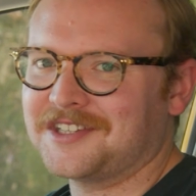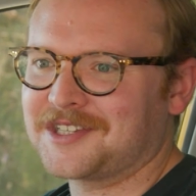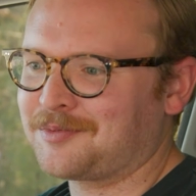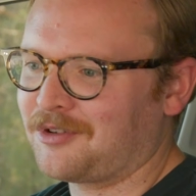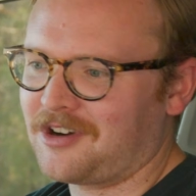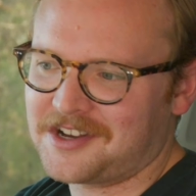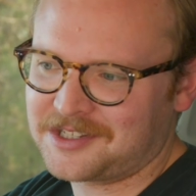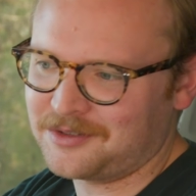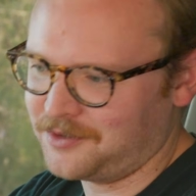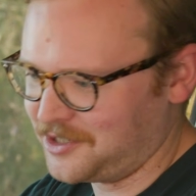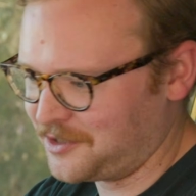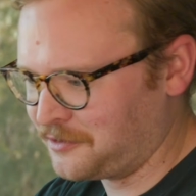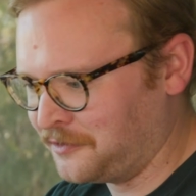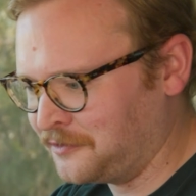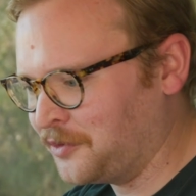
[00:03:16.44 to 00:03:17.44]
this price, it would
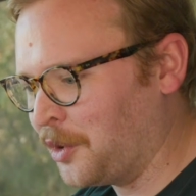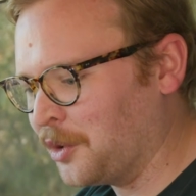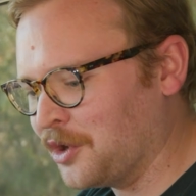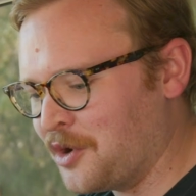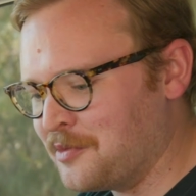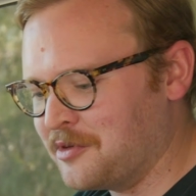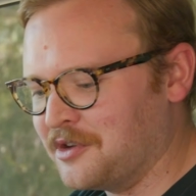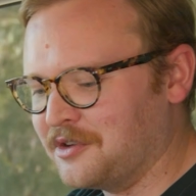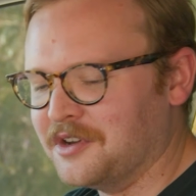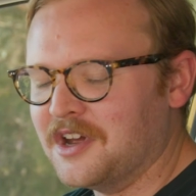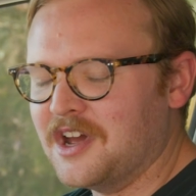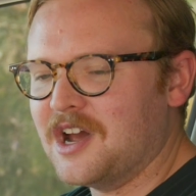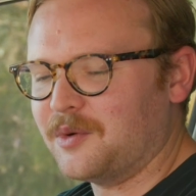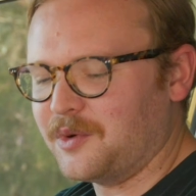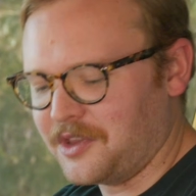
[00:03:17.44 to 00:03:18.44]
just fall open
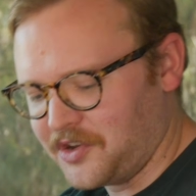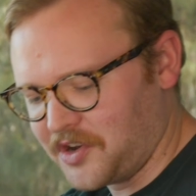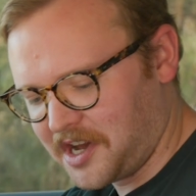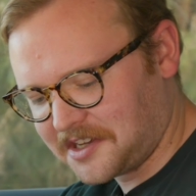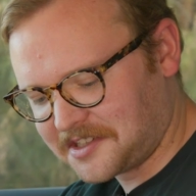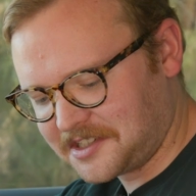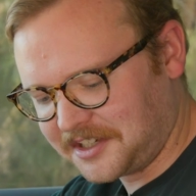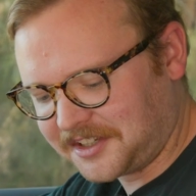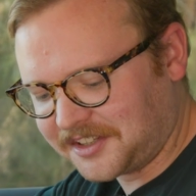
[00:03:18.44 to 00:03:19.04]
with a nasty